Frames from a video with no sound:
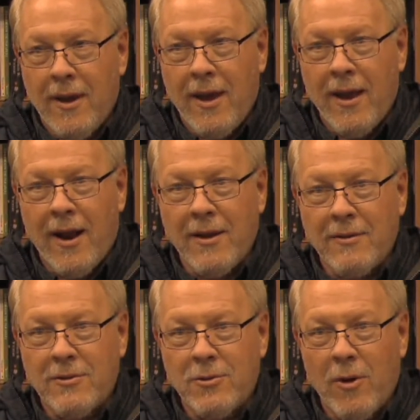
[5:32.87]
And I
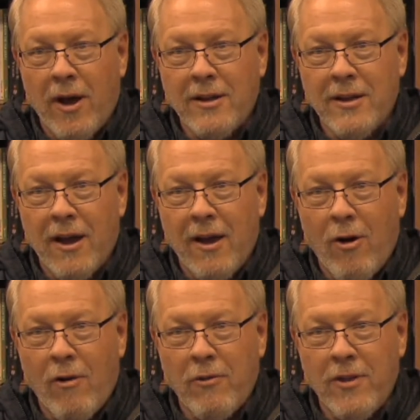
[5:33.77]

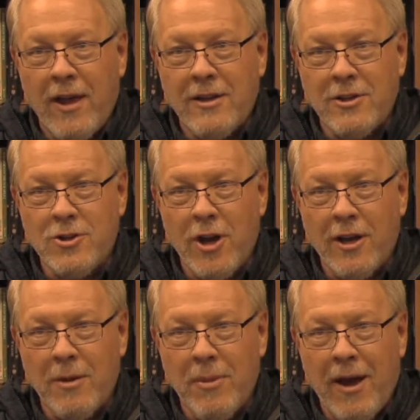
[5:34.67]
offer that to
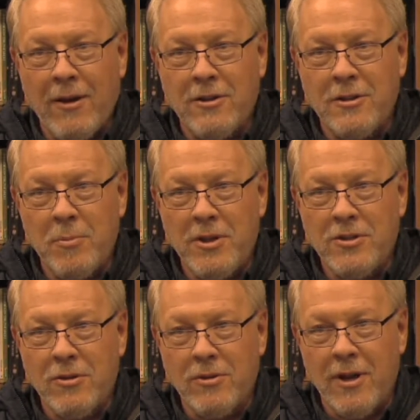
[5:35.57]
Jacob. How could you be
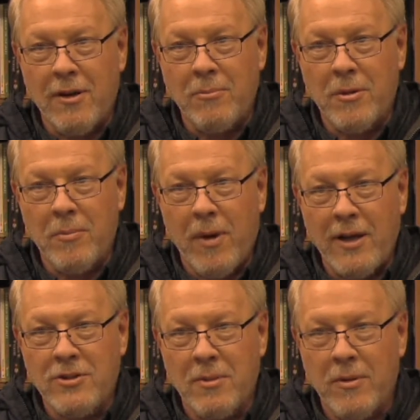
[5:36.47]
so dumb to buy
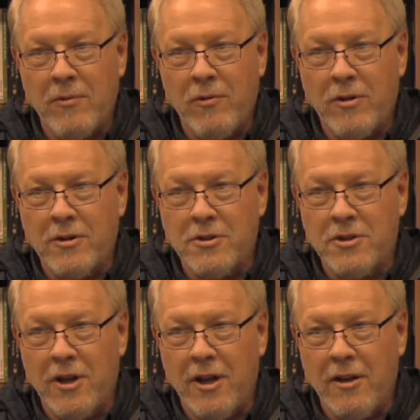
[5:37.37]
something for your
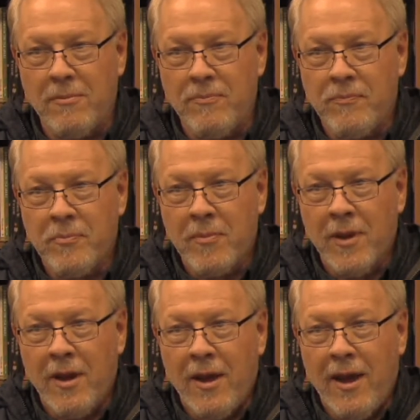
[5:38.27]
son,
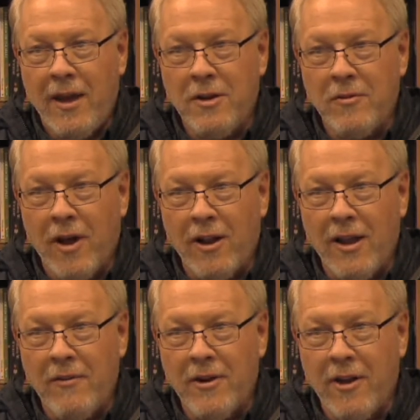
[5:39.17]
and you've got
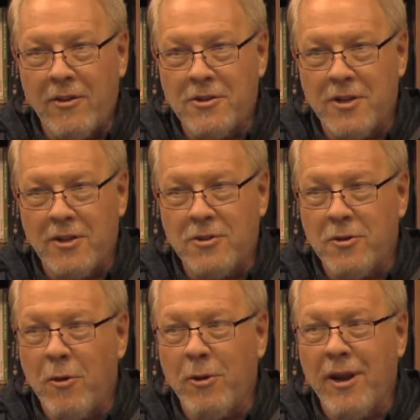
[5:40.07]
11 other sons that
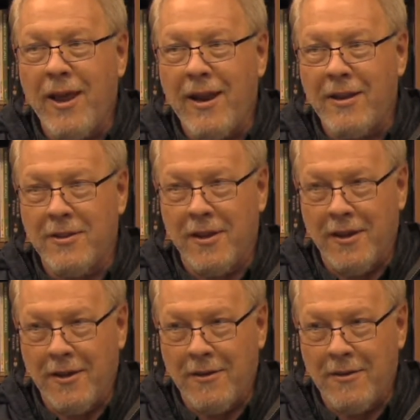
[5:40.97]
don't get anything?